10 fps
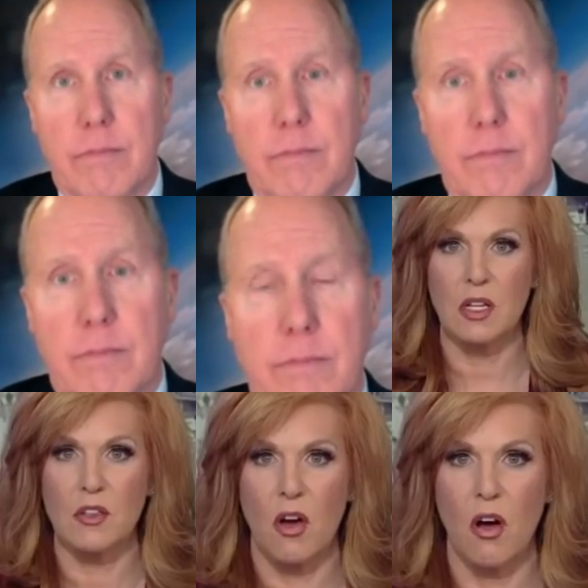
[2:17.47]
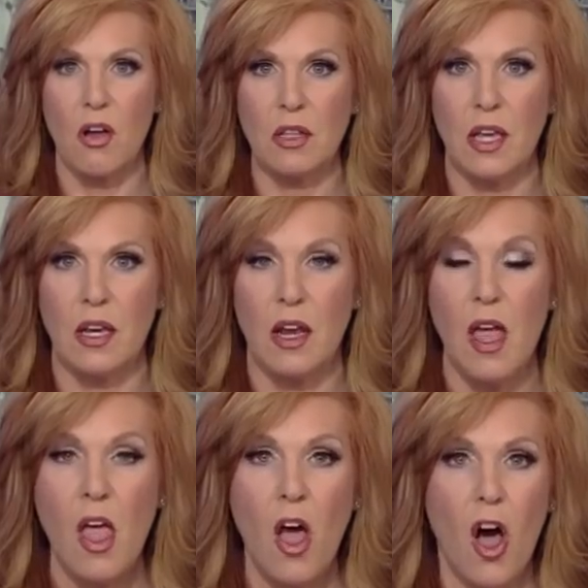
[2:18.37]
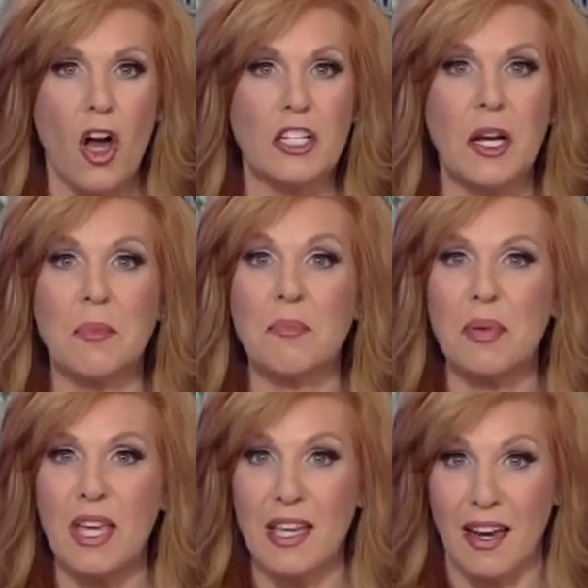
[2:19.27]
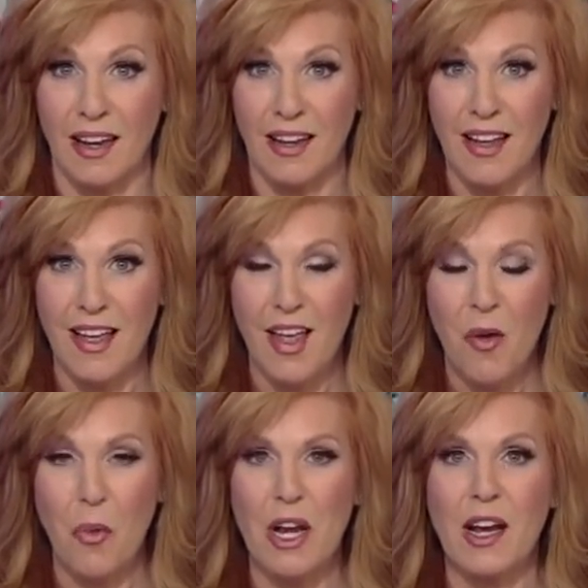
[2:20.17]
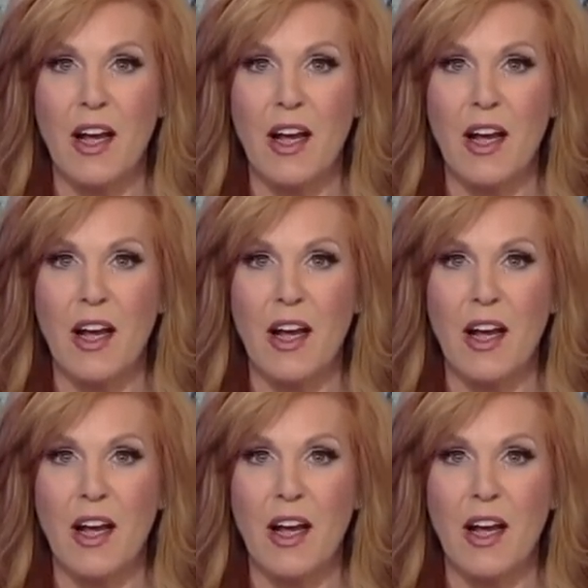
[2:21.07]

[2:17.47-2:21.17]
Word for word: sector is all in on competing when it